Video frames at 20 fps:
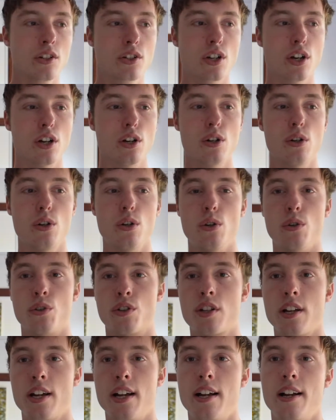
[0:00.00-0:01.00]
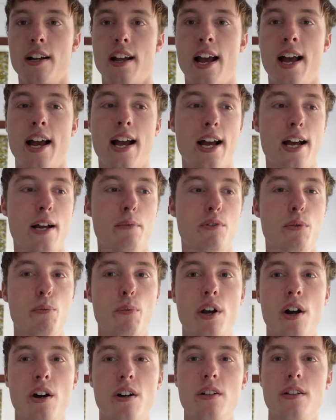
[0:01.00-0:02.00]
So,
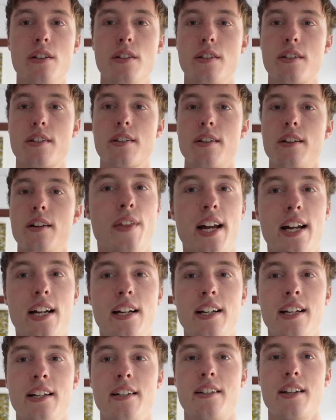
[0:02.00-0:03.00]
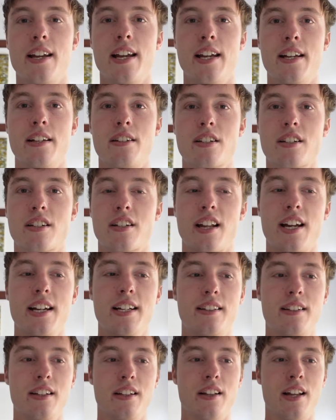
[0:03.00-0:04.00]
some cons. There is a
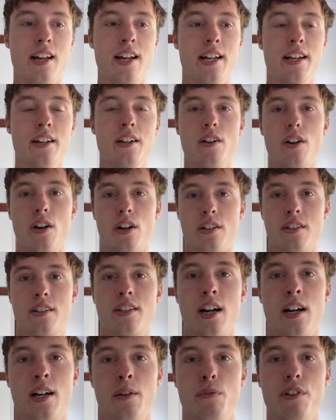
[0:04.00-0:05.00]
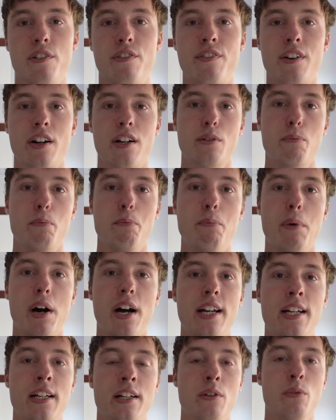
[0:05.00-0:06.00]
slight delay on time to first
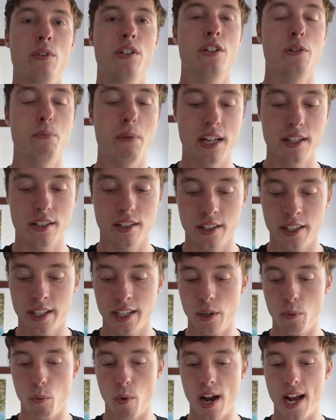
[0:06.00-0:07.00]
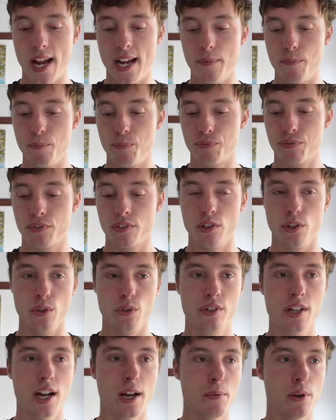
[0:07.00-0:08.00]
byte, which is basically when you
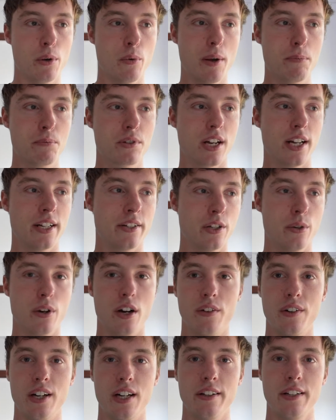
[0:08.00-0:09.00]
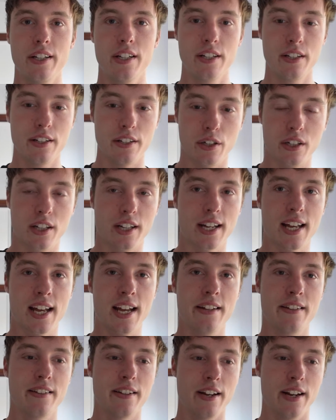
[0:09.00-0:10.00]
type your website URL in and you click
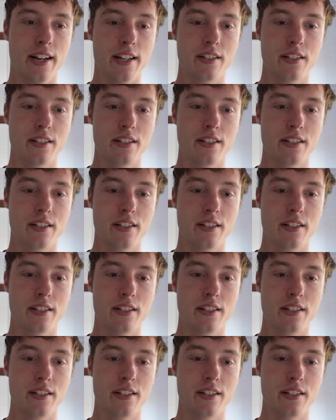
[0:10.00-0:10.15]
enter.